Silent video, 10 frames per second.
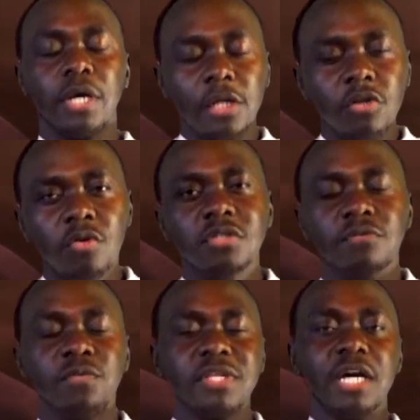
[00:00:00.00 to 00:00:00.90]
and use
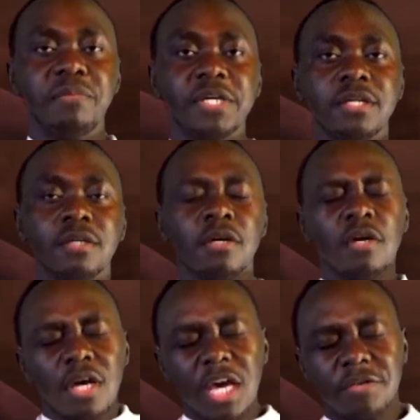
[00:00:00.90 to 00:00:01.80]
it for thy bidding.
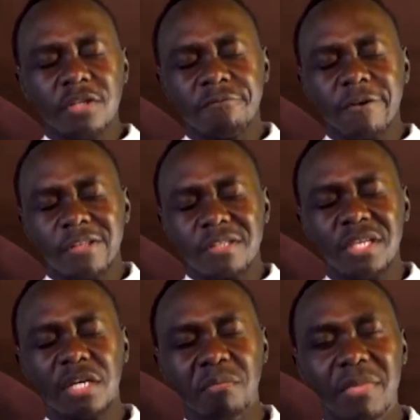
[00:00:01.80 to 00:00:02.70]
Heavenly Father,
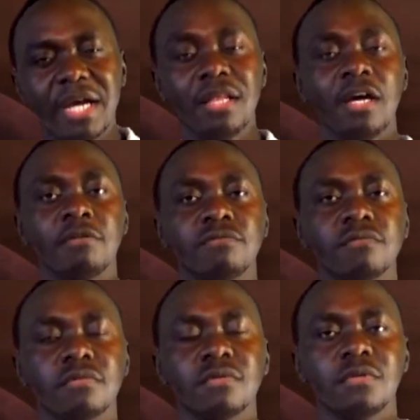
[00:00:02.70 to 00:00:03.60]
take my life.
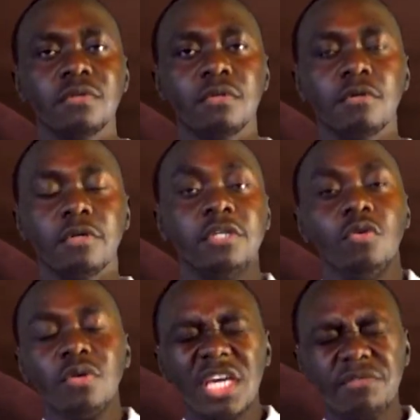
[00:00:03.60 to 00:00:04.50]

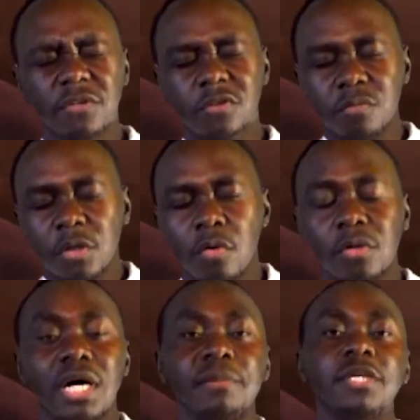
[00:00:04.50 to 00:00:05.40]
You gave it to me,
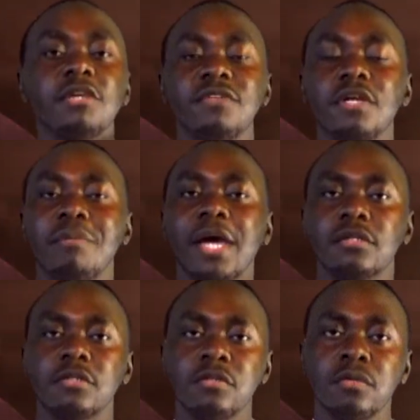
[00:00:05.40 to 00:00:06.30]
Lord. I'm giving it
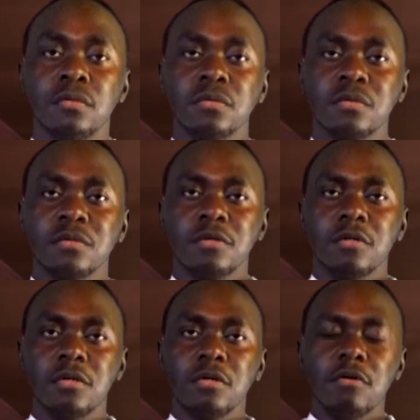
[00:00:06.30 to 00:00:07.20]
back to you.
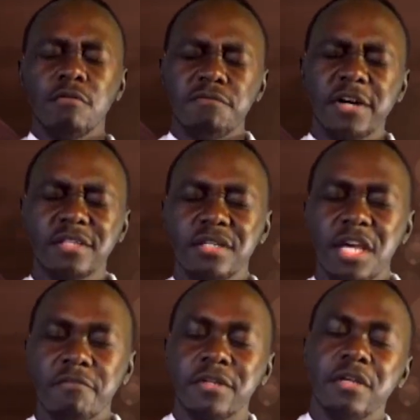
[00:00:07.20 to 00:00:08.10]
Father in
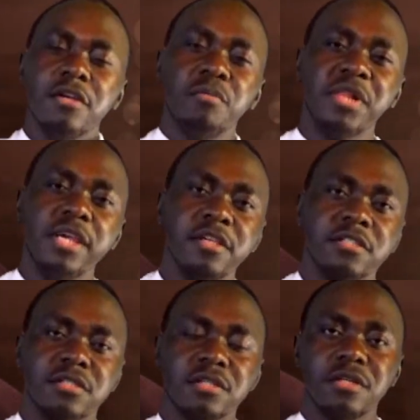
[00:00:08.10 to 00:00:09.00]
heaven,
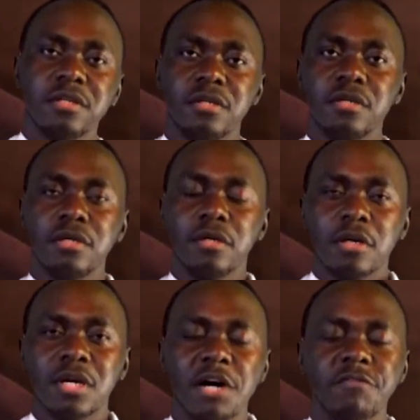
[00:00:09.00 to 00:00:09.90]
please
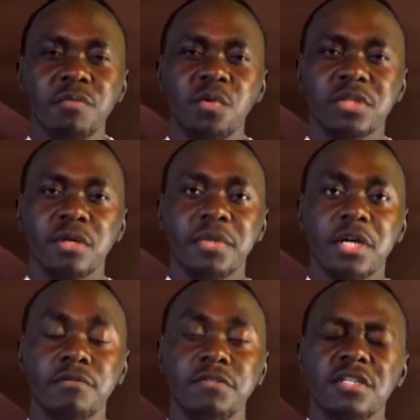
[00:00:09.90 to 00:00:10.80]
cover me with the
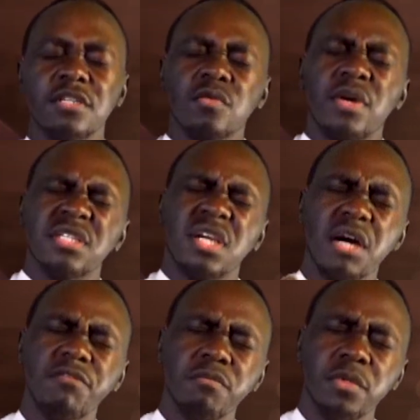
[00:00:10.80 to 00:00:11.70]
blood of Jesus Christ.
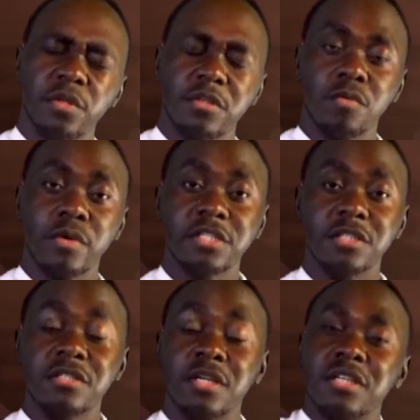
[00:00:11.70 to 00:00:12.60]
Cover me with your
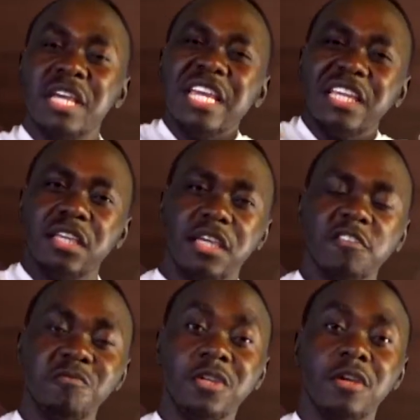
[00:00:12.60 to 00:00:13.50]
righteousness.
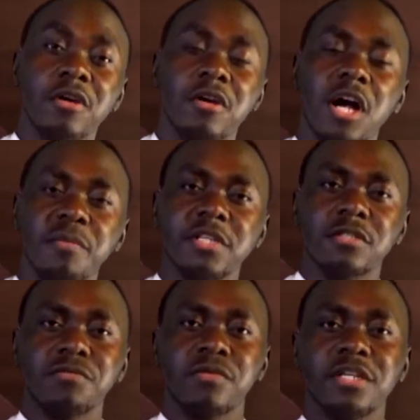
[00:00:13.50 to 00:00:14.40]
Give me your
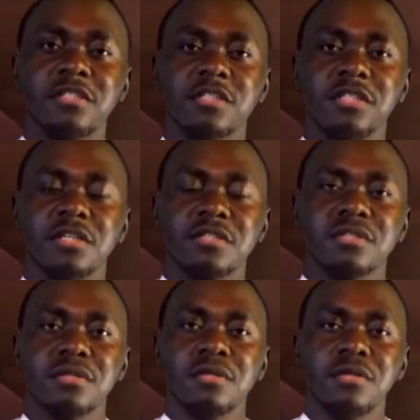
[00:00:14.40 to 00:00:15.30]
garments of righteousness.